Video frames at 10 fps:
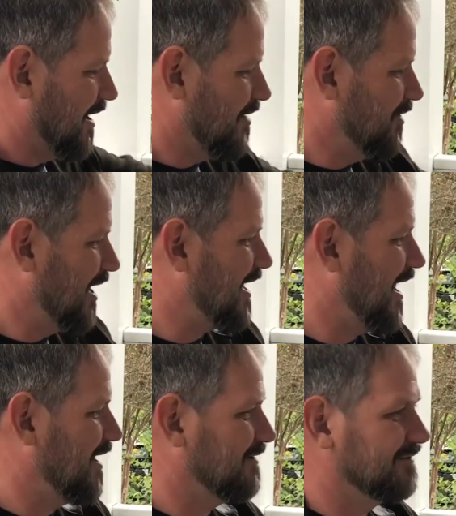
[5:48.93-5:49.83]
I mean, I
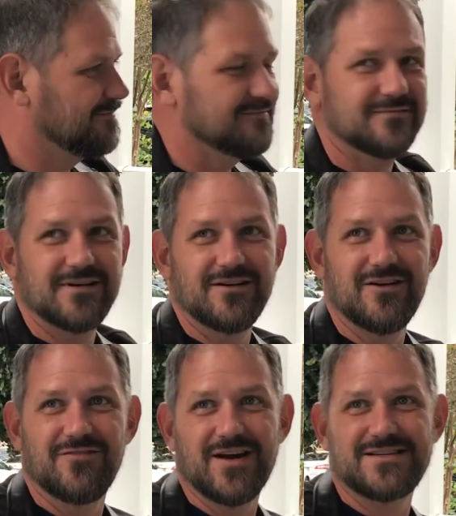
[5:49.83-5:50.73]
can't
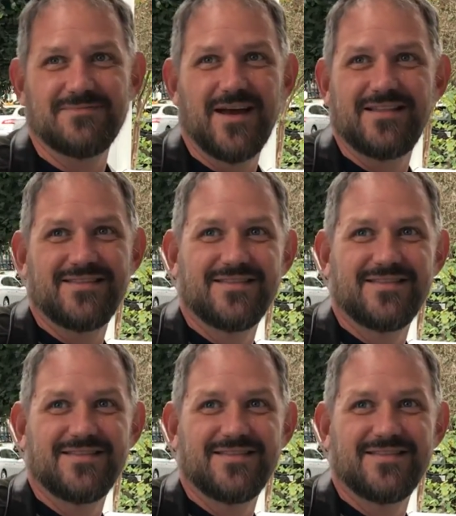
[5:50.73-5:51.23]
overestimate